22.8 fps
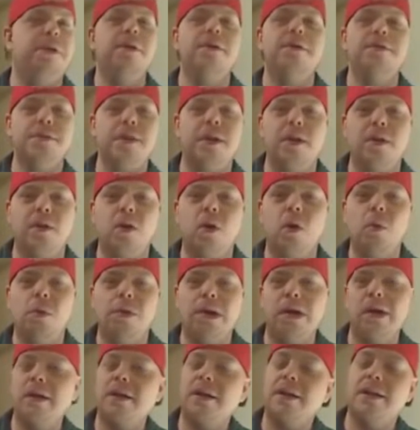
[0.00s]
appears out of
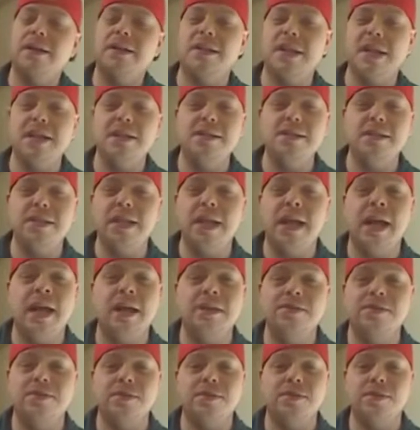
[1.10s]
nowhere and contains the
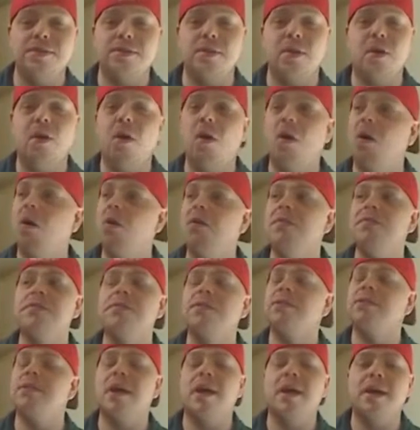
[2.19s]
answers to all of
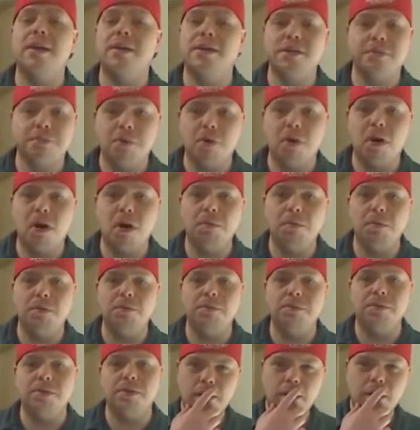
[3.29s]
society's
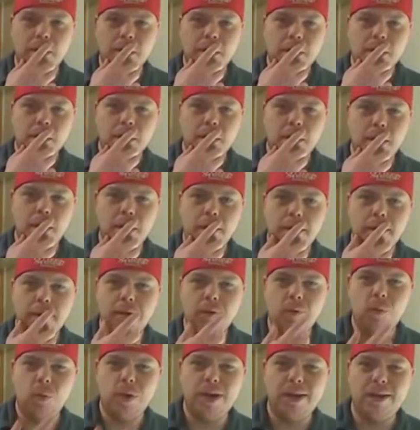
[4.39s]
problems.
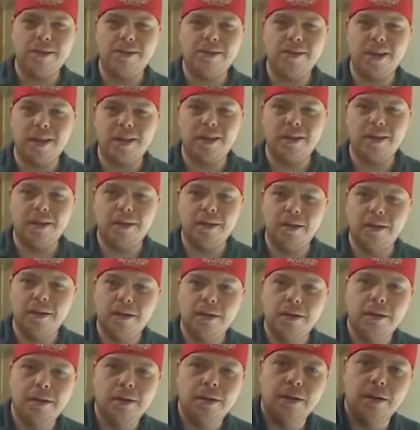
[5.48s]
And wait a second.
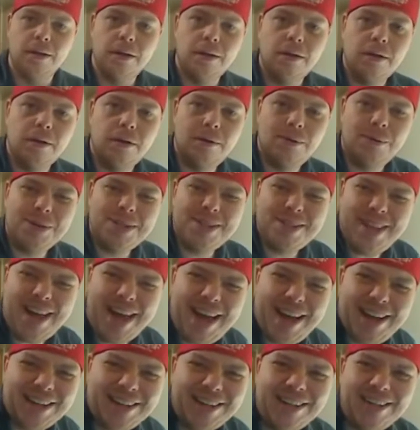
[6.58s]
What's
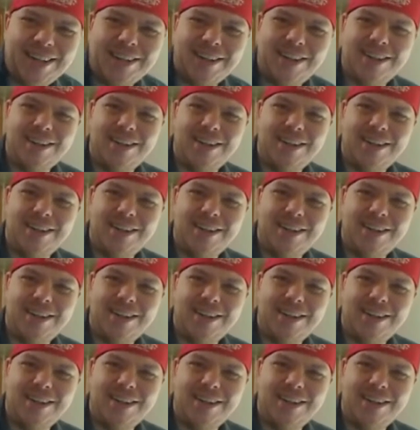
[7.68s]
that?